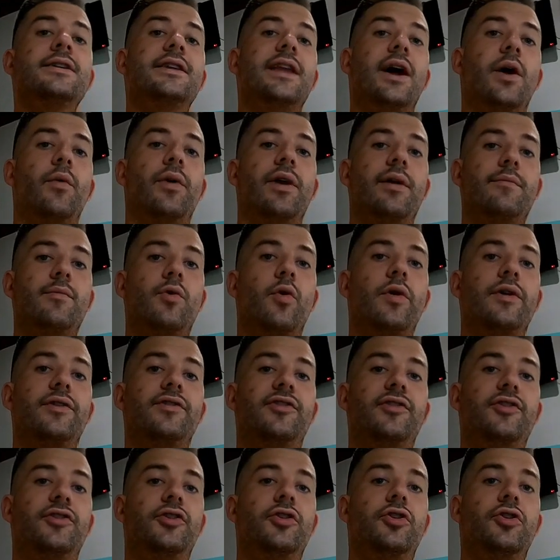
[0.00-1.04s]
Now what I'm going
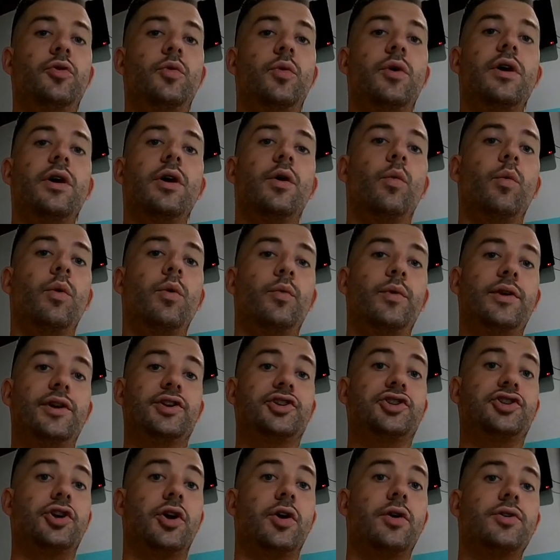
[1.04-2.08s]
to do when we
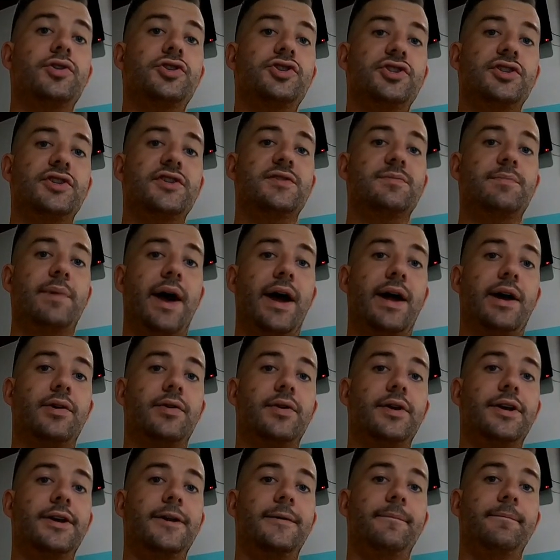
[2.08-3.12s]
charge this
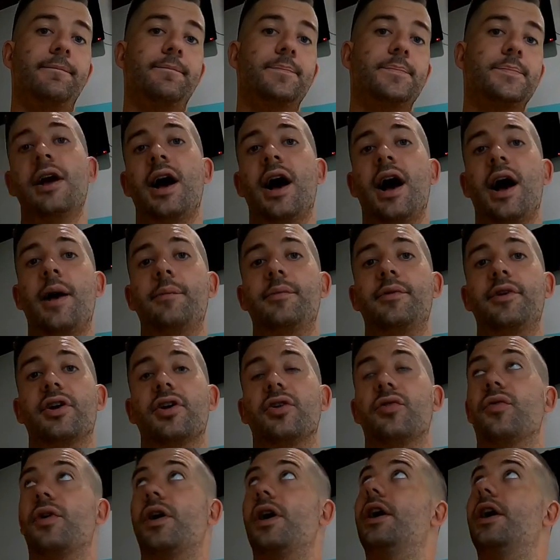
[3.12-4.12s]
battery, I'm going to